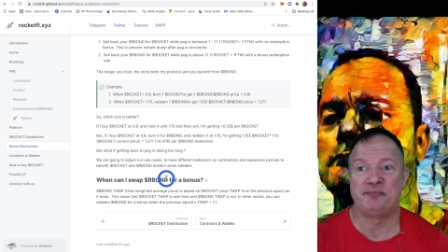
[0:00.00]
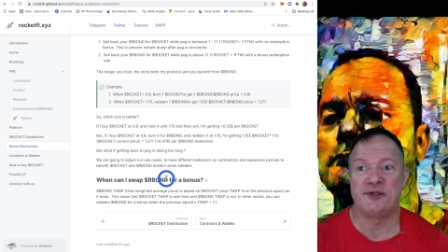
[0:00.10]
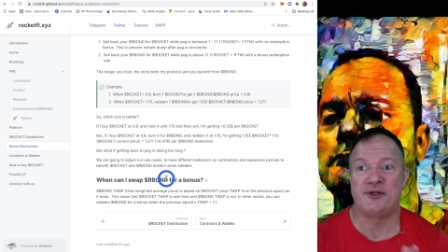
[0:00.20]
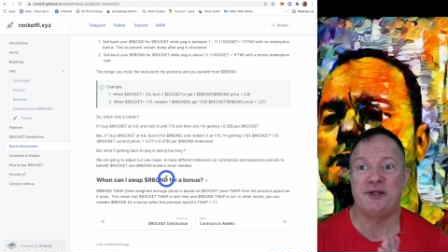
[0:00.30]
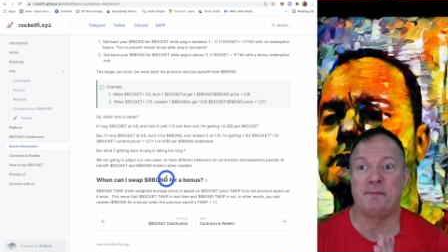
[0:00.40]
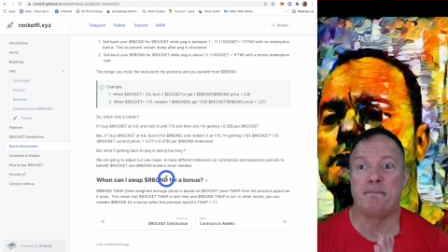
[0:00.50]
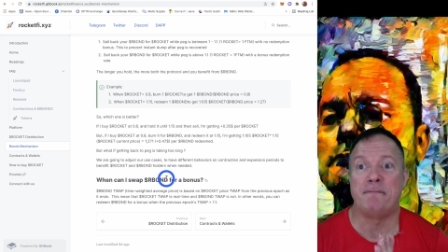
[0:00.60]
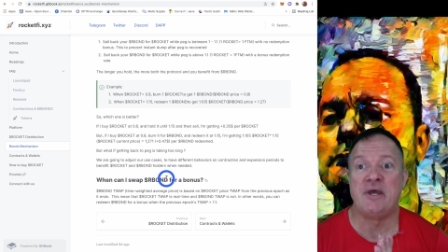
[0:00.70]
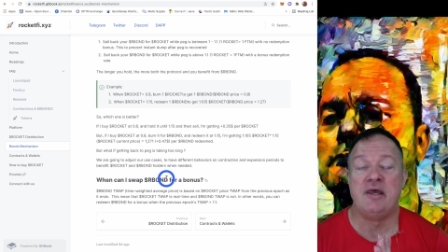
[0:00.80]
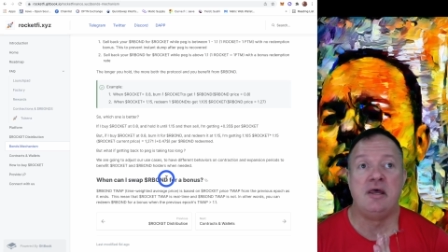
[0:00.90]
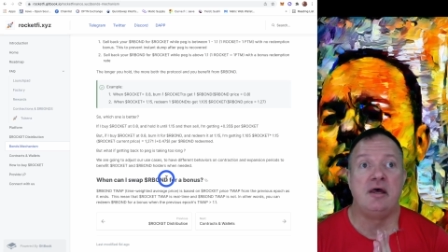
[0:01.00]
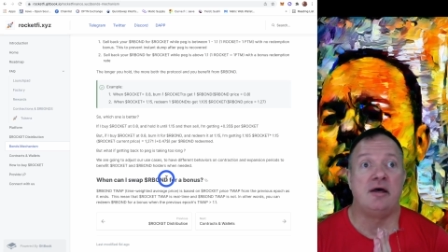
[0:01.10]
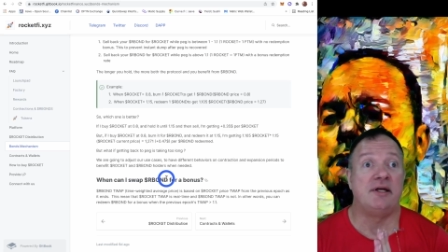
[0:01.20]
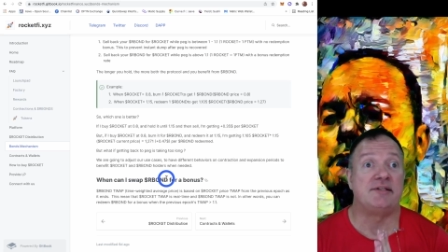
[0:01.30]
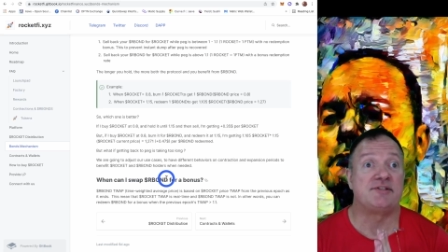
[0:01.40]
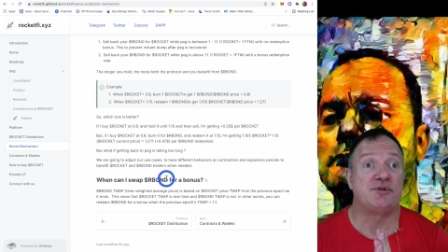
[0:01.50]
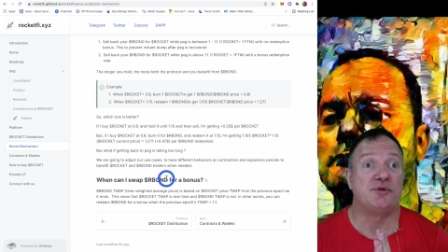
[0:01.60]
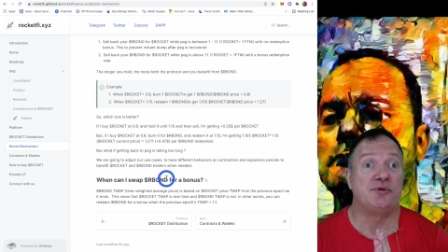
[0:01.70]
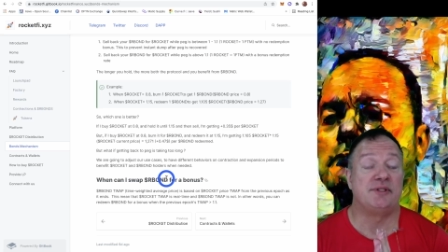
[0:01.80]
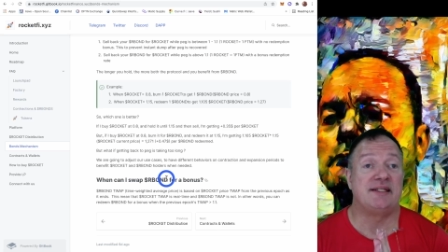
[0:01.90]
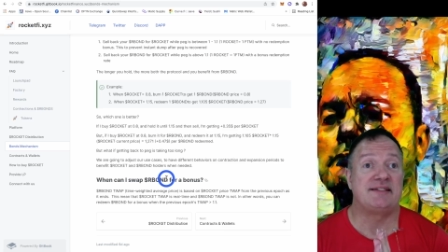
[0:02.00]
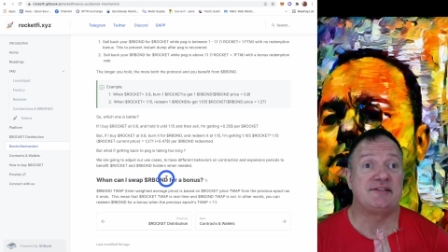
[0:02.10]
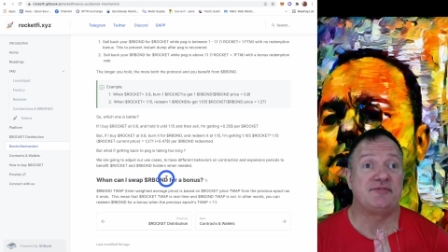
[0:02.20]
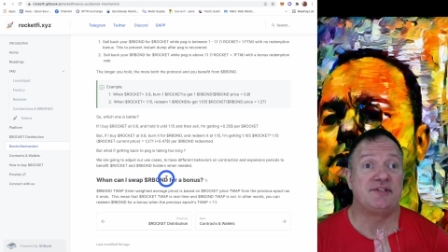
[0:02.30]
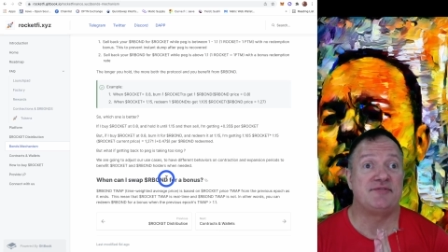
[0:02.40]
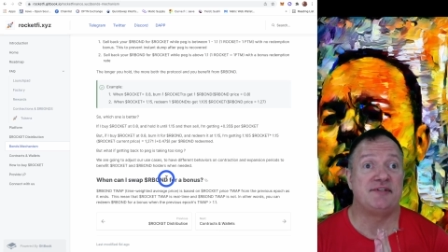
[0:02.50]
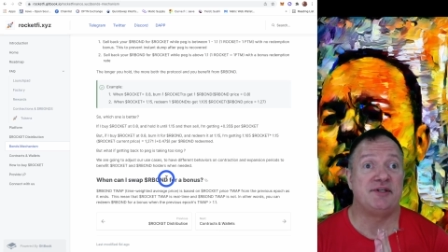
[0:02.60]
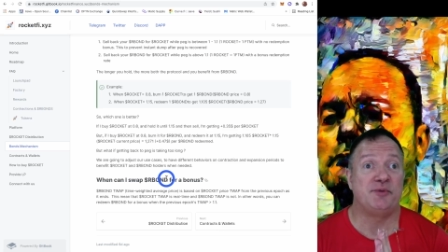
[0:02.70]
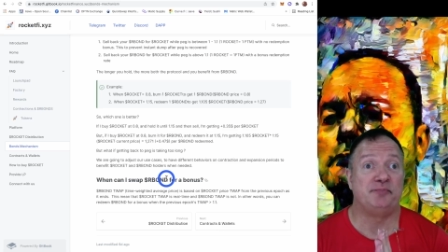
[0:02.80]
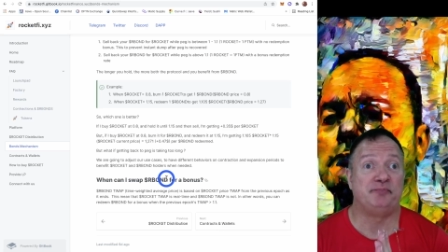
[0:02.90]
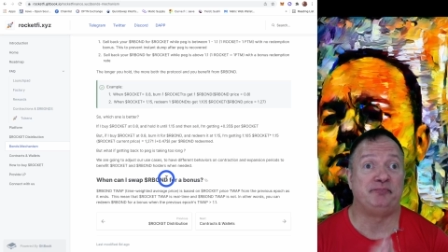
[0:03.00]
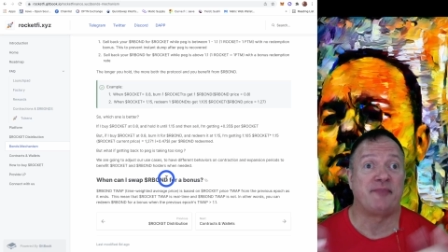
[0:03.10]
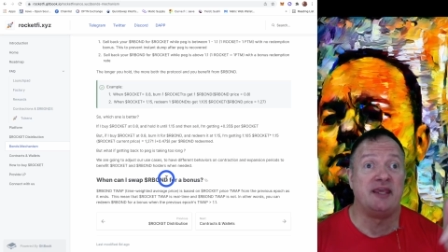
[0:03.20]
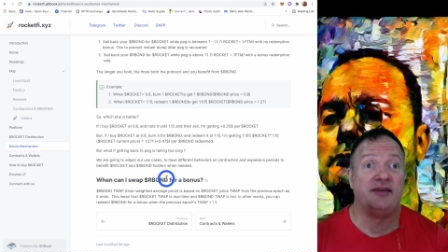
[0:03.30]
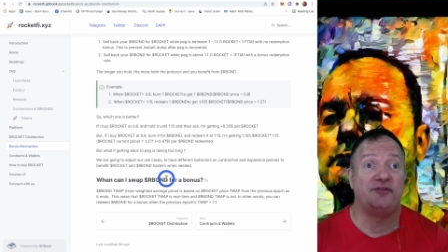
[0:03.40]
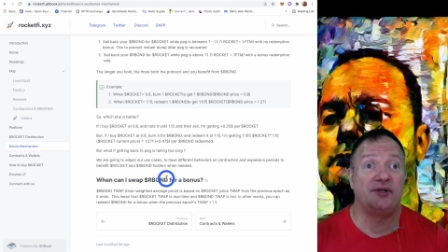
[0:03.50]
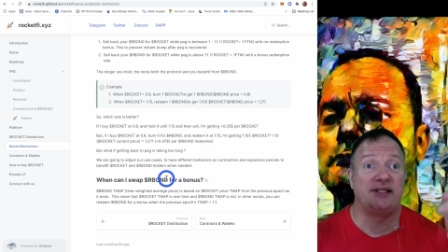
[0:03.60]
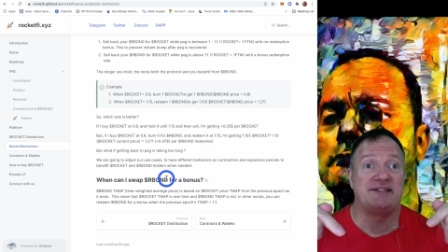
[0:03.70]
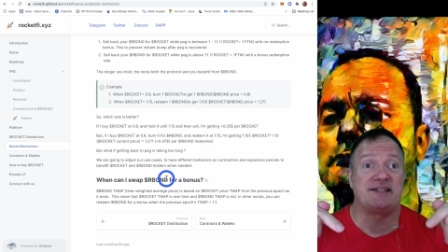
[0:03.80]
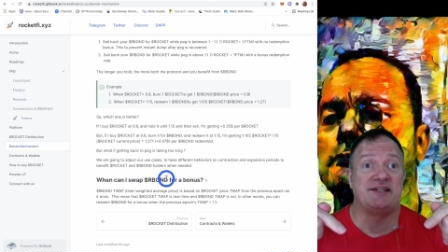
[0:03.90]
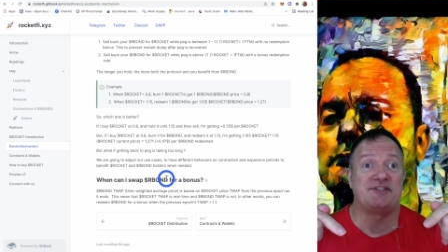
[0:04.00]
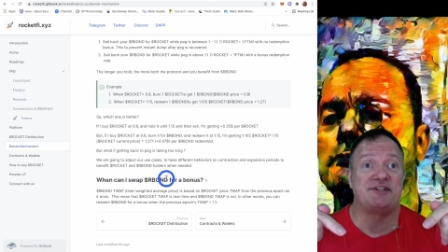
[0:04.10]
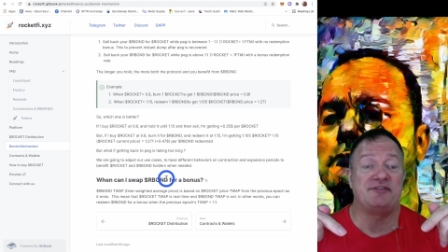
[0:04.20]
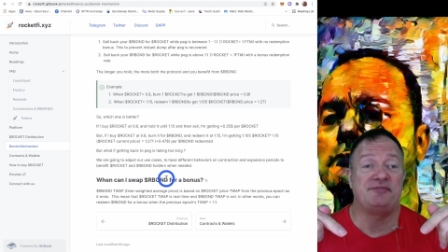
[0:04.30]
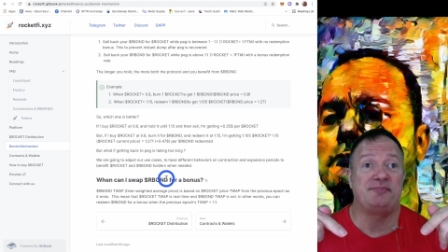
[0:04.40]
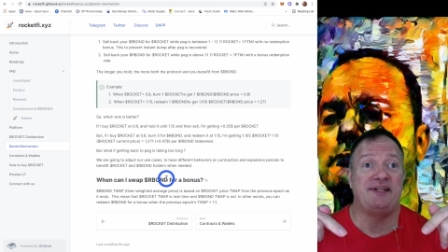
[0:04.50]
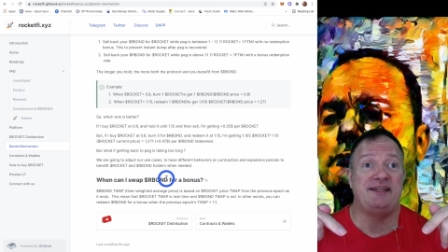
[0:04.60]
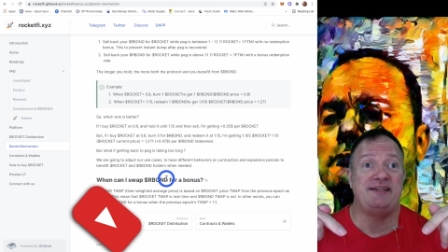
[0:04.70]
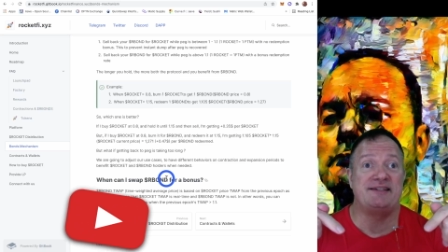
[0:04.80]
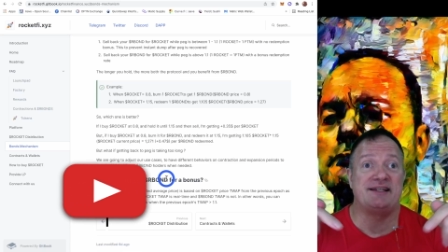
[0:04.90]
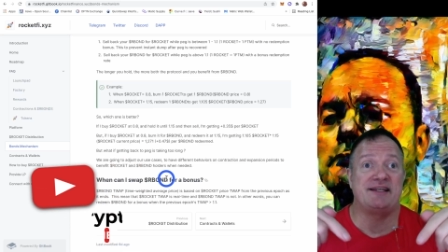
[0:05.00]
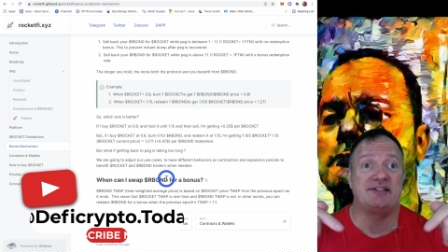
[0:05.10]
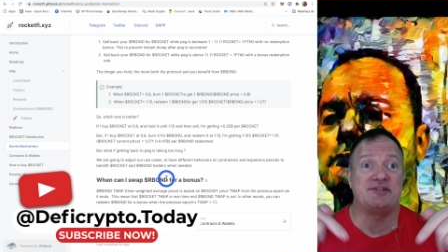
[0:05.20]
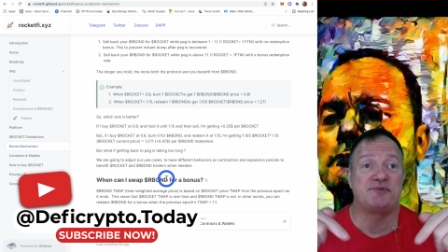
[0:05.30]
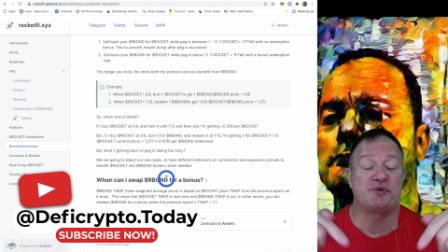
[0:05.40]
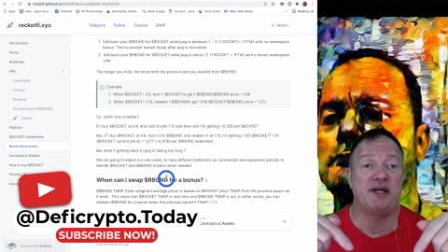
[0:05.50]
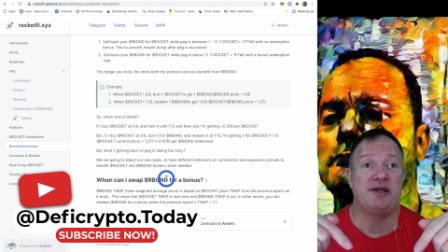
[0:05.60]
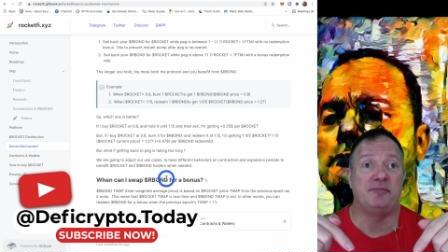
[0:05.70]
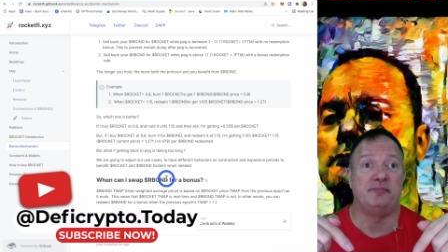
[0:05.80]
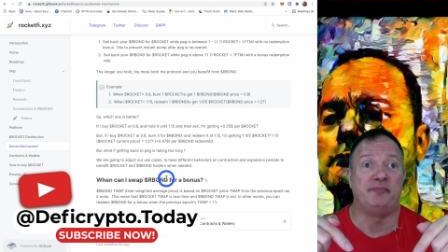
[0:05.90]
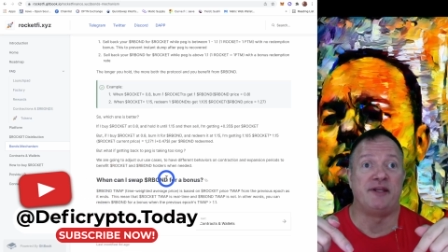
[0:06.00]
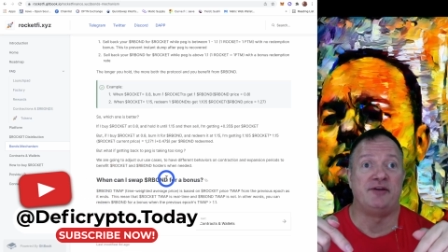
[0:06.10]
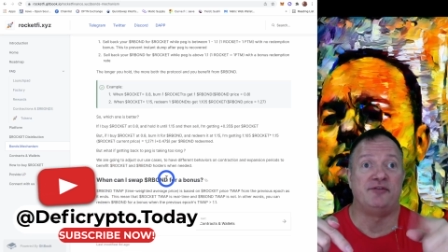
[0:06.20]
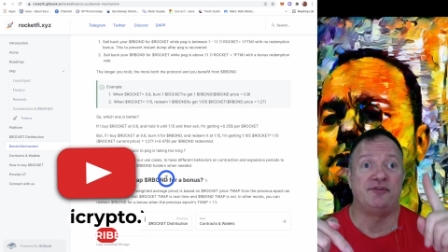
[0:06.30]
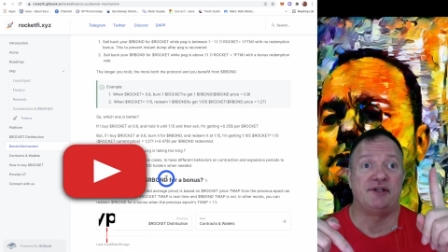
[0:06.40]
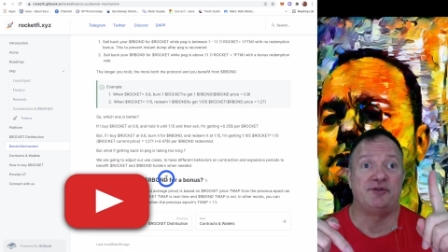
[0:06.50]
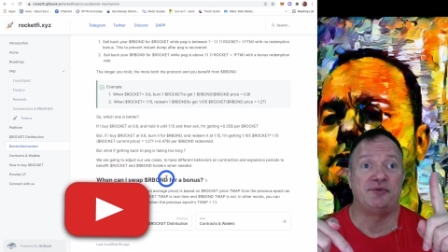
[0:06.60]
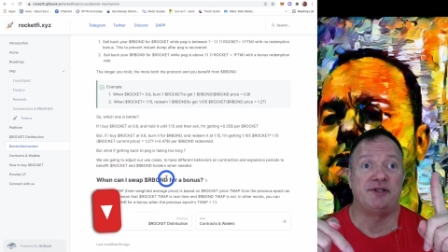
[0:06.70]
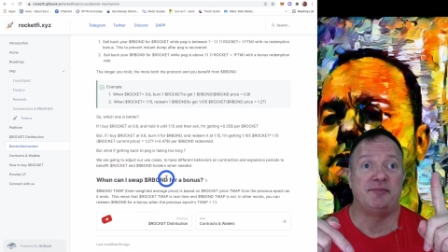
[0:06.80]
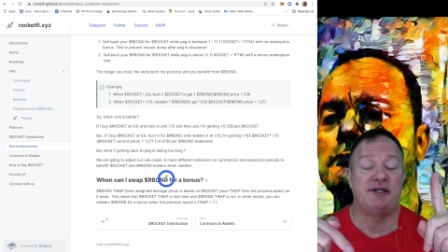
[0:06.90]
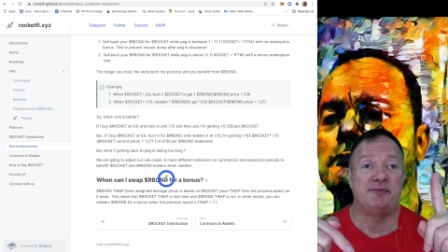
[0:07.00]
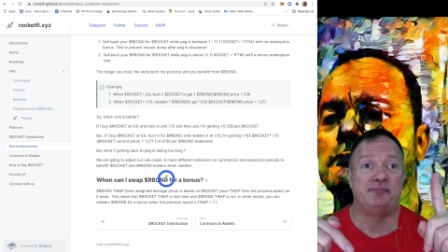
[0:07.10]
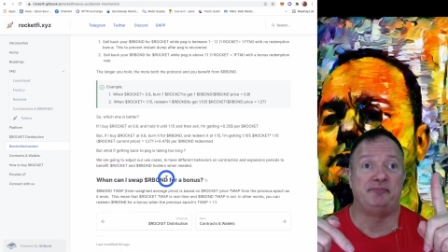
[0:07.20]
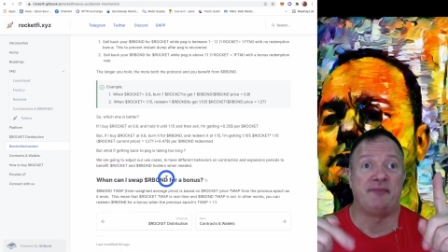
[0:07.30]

Okay, all right, so that's it for this video. If you like this kind of stuff, please like and subscribe. Don't forget to ring the bell.